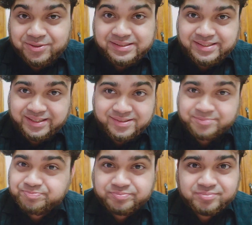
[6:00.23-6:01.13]
to 8
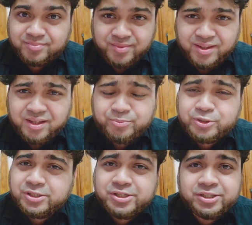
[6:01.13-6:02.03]
seconds
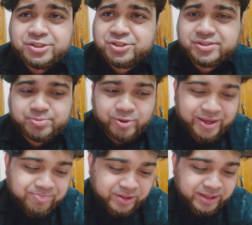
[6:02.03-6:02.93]
upon initial
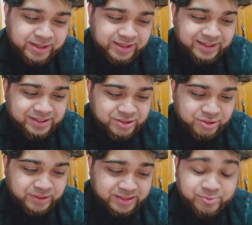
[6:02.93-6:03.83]
spray.
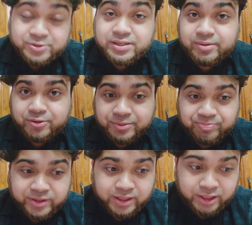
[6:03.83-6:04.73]
So that's mostly about it.
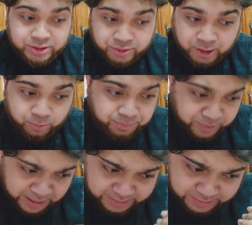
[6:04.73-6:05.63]
So now,
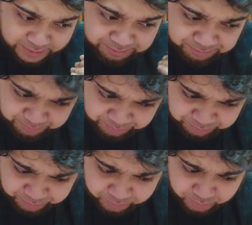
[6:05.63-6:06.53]
as the
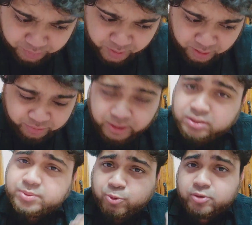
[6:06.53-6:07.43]

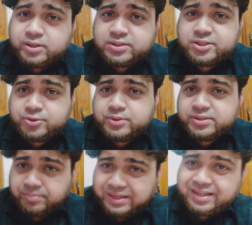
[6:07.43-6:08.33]
fragrance progresses into
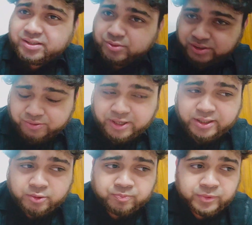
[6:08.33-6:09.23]
its mid and to its dry
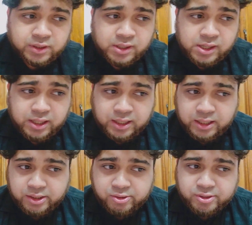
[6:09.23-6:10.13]
down,
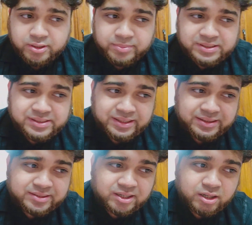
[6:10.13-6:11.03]
you're gonna be seeing
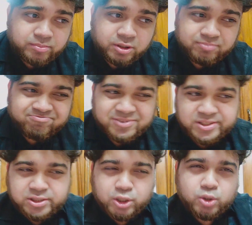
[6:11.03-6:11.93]
that cardamom
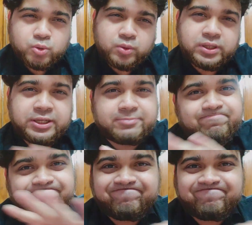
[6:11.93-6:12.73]
slowly,